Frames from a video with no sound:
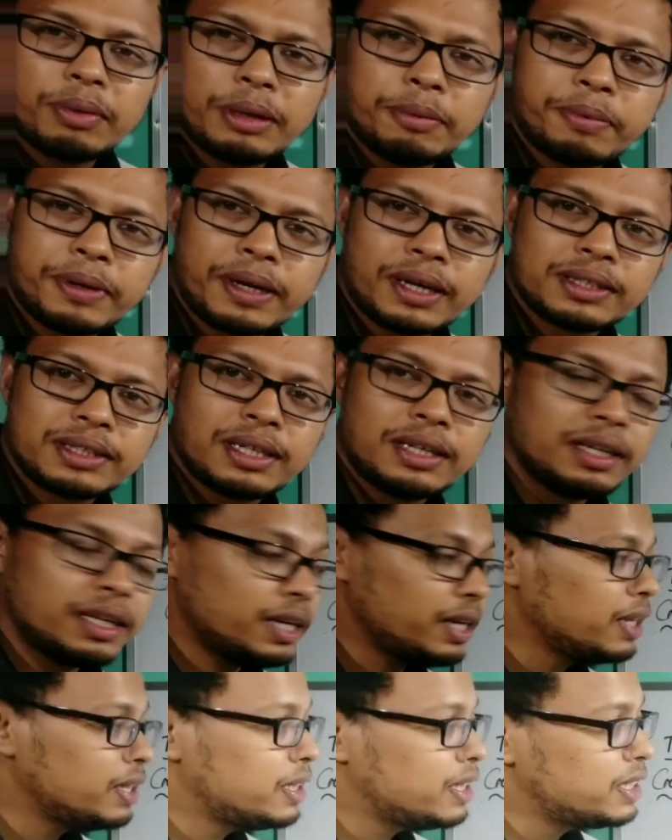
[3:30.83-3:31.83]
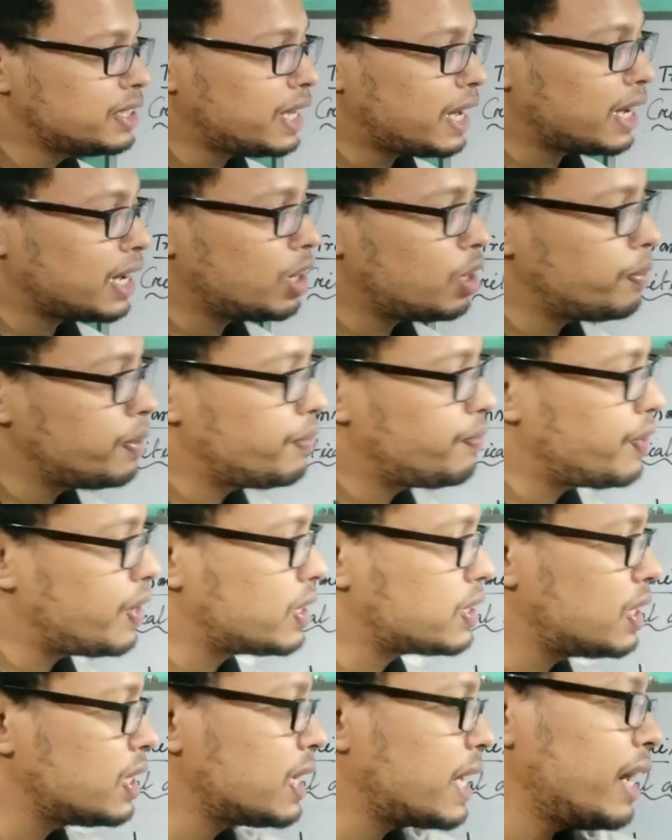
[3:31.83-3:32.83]
refraction. If this angle of
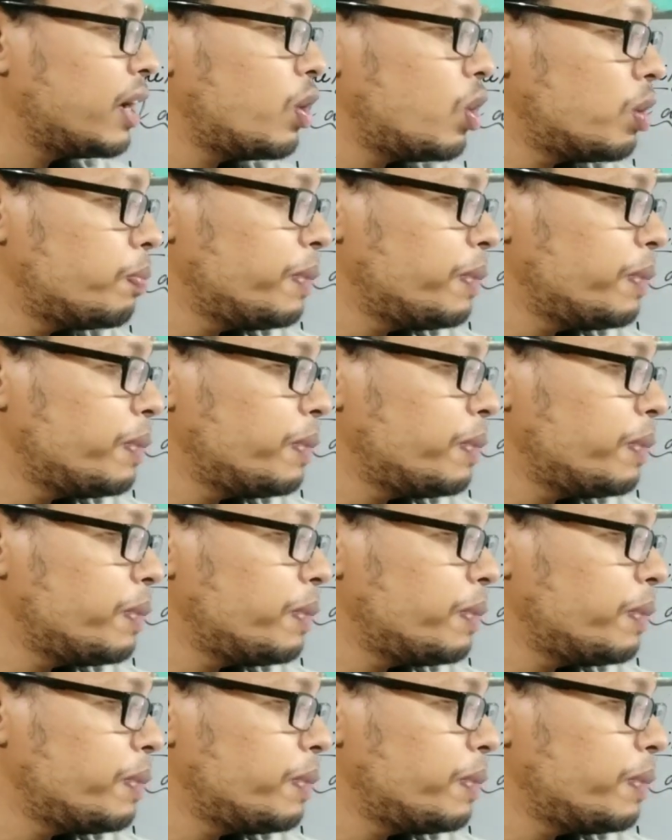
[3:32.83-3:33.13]
refraction cannot